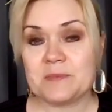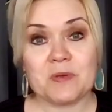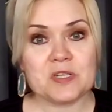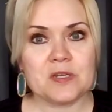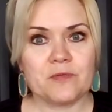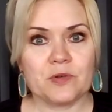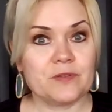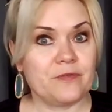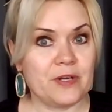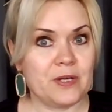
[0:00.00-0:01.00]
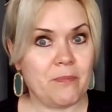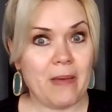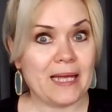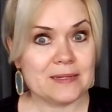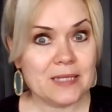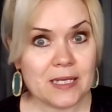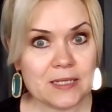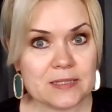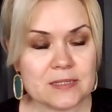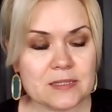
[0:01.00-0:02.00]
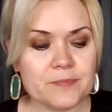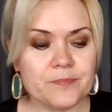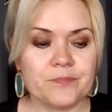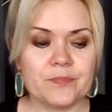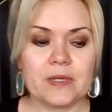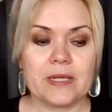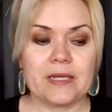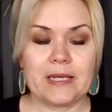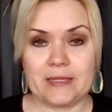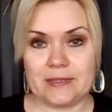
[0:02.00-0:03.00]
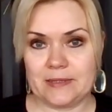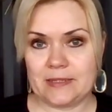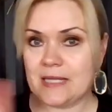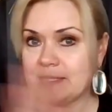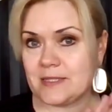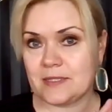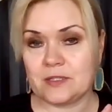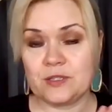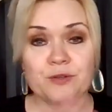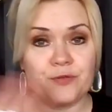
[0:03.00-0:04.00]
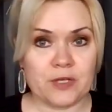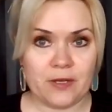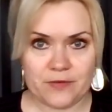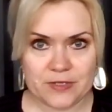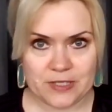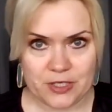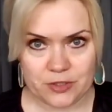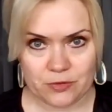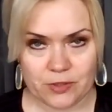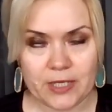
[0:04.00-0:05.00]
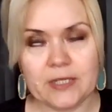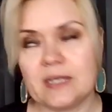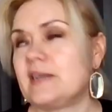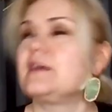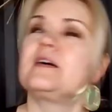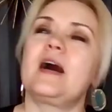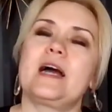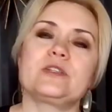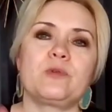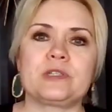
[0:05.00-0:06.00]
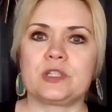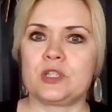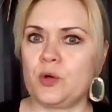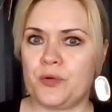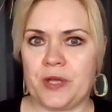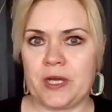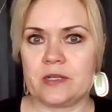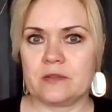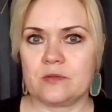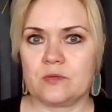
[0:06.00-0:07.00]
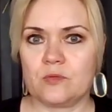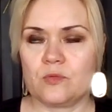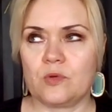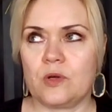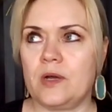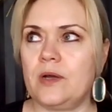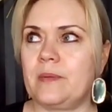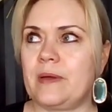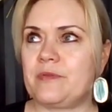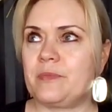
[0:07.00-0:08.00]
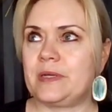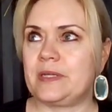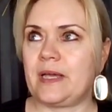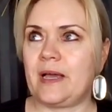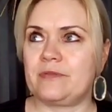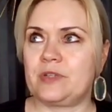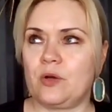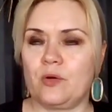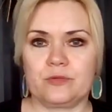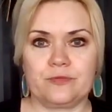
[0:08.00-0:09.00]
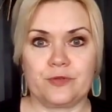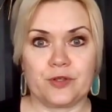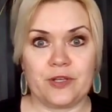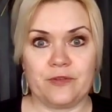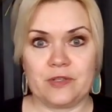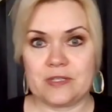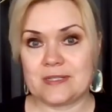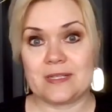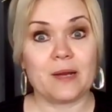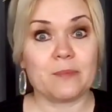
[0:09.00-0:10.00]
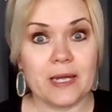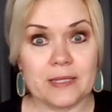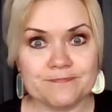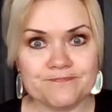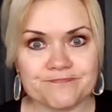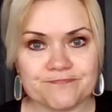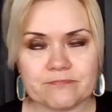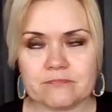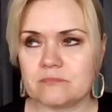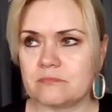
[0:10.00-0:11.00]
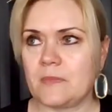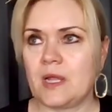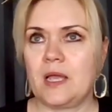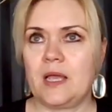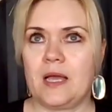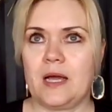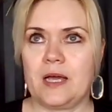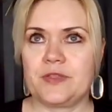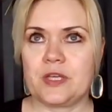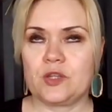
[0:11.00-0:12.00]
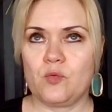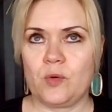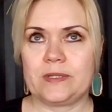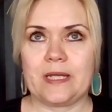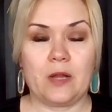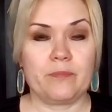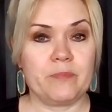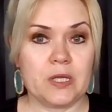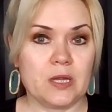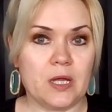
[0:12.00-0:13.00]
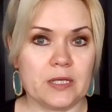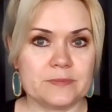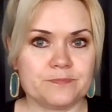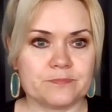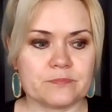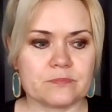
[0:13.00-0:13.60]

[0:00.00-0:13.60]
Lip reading: especially for the very bad things. And that's different conversation, okay? I don't want to go there. Everybody have their own forgiveness timeline. I think the one that helped me a lot